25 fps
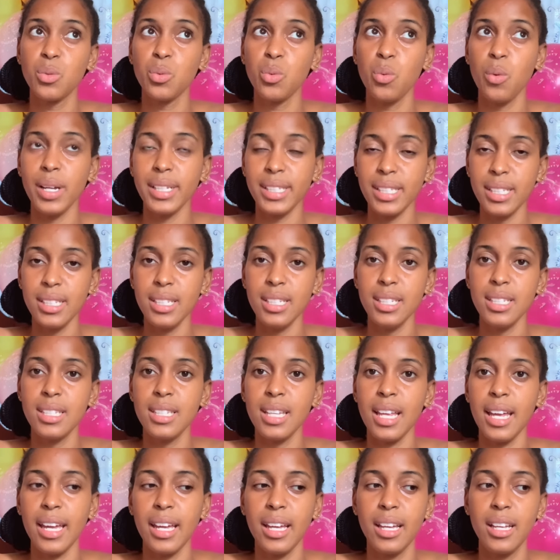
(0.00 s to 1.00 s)
what it is
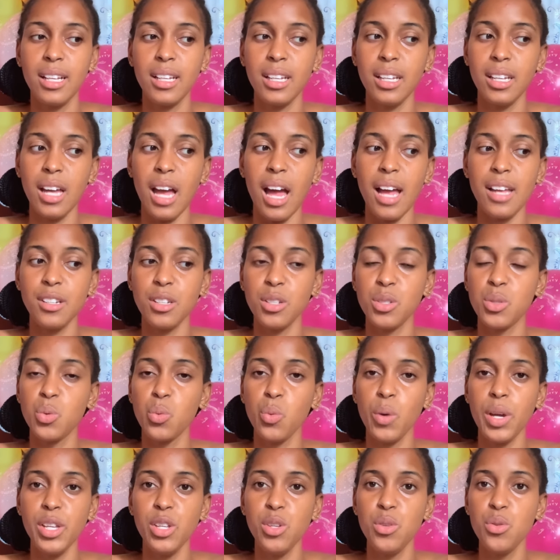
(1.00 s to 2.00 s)
like. I just
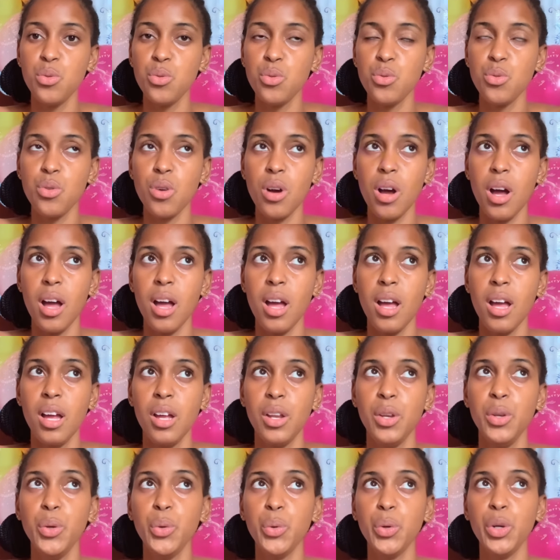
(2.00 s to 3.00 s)
where you
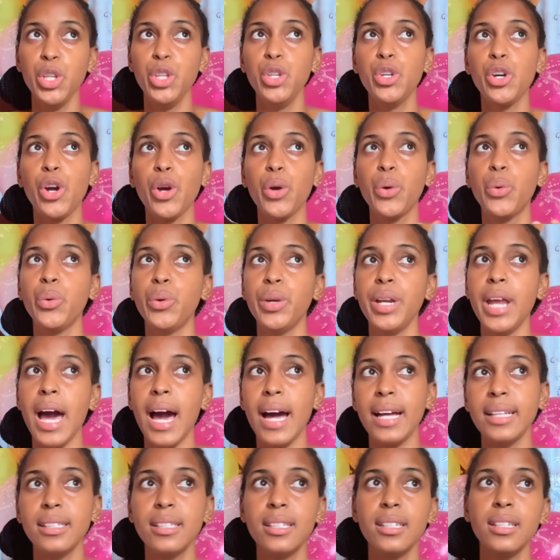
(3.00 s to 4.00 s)
know you're good
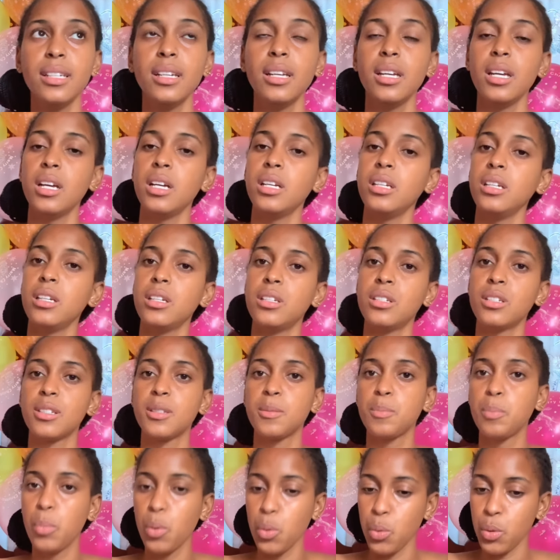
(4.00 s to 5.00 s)
at, you just
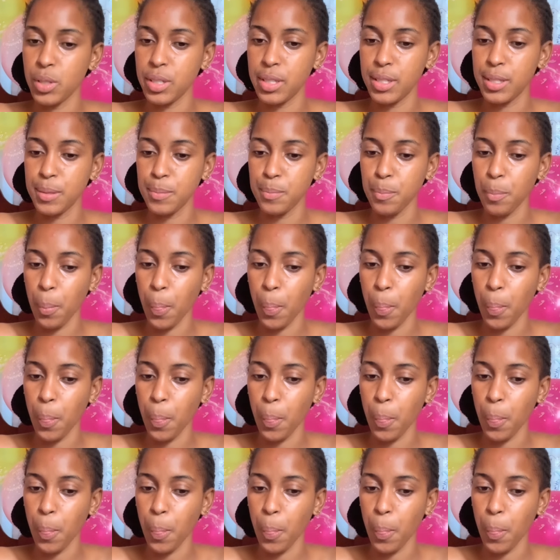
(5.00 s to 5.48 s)
post.